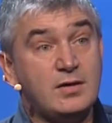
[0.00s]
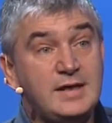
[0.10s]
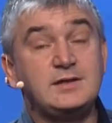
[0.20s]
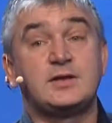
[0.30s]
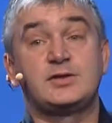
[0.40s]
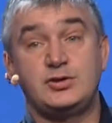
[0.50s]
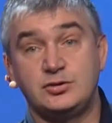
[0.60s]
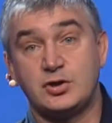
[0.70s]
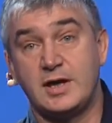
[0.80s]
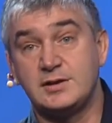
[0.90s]

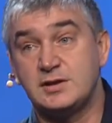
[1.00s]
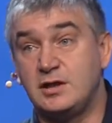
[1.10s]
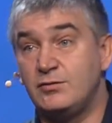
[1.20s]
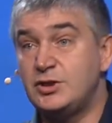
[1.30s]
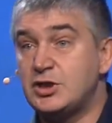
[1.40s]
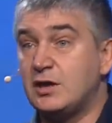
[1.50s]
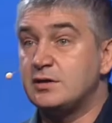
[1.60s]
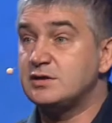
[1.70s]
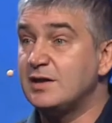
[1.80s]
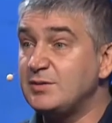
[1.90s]
interesting trends, and which are
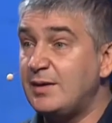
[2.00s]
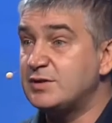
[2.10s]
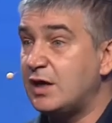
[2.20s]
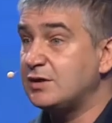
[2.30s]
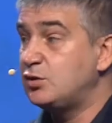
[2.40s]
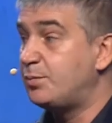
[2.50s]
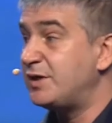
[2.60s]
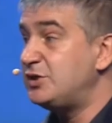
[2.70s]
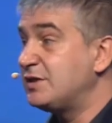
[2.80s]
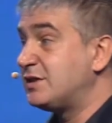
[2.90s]
sometimes hard to
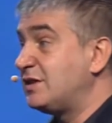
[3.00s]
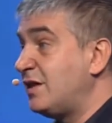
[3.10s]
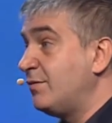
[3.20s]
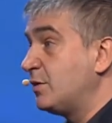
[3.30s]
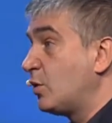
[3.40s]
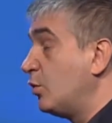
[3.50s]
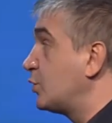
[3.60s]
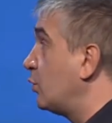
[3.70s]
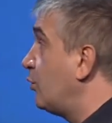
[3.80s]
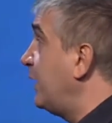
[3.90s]
predict that they will grow
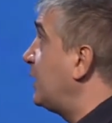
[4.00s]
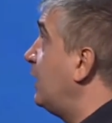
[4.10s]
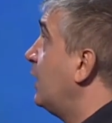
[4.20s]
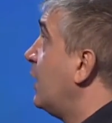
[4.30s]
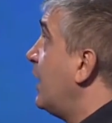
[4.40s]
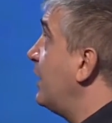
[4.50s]
so quickly.